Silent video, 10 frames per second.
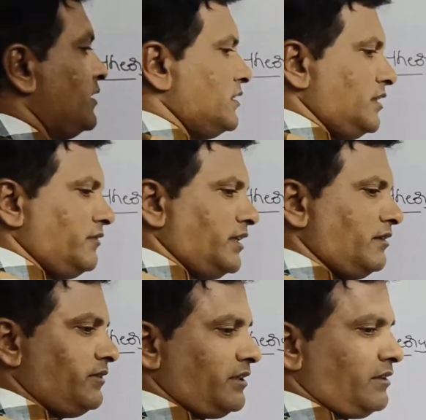See,
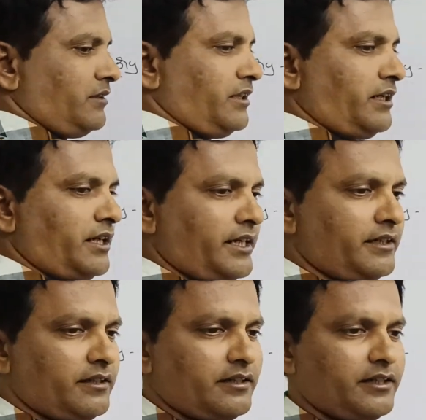whenever
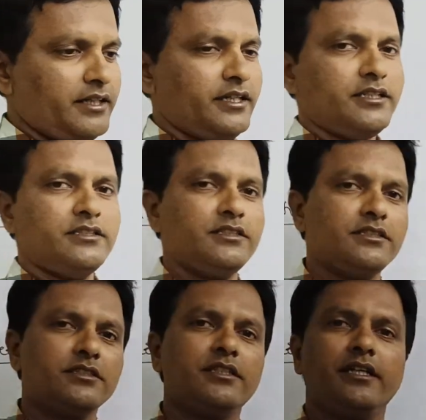light ray is
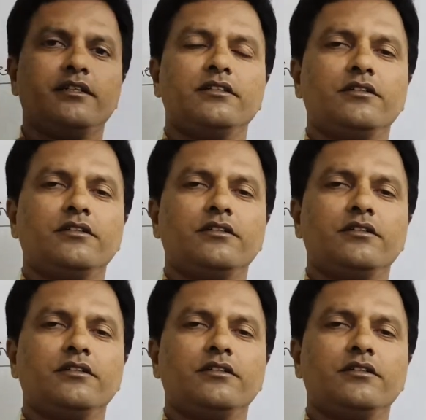incident